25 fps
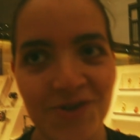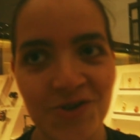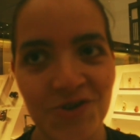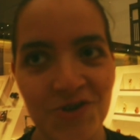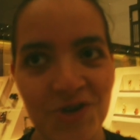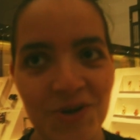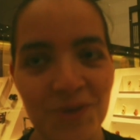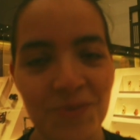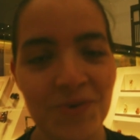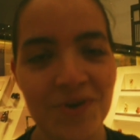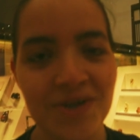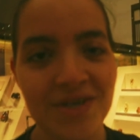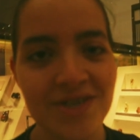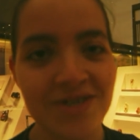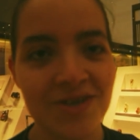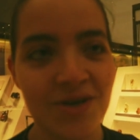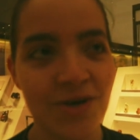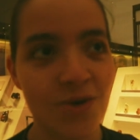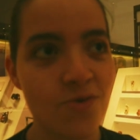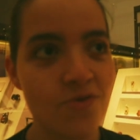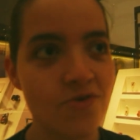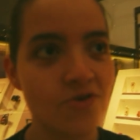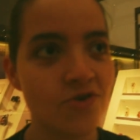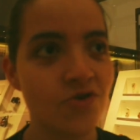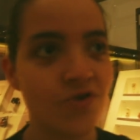Japanese
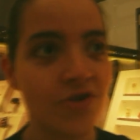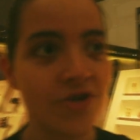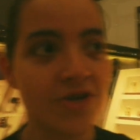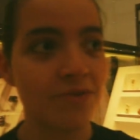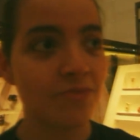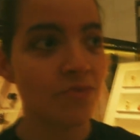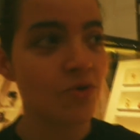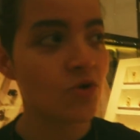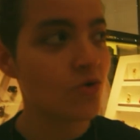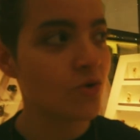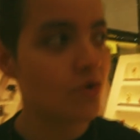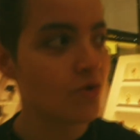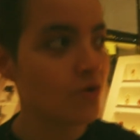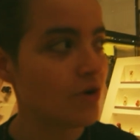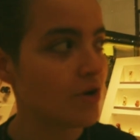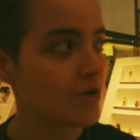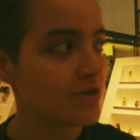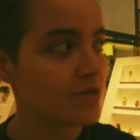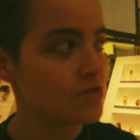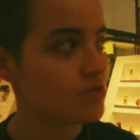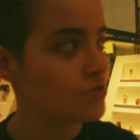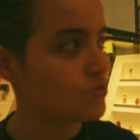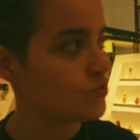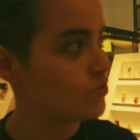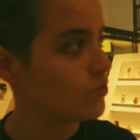culture, and I'm not
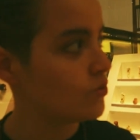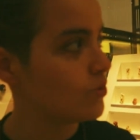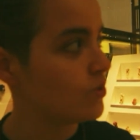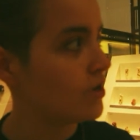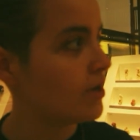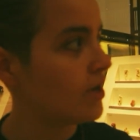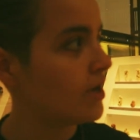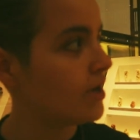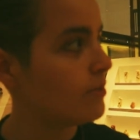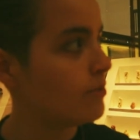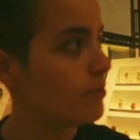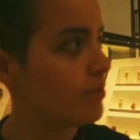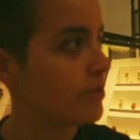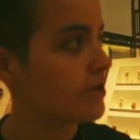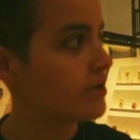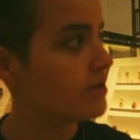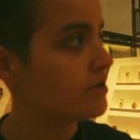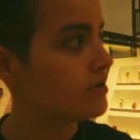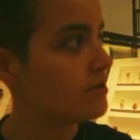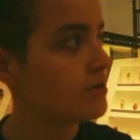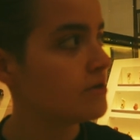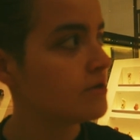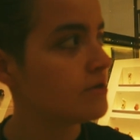quite sure why, but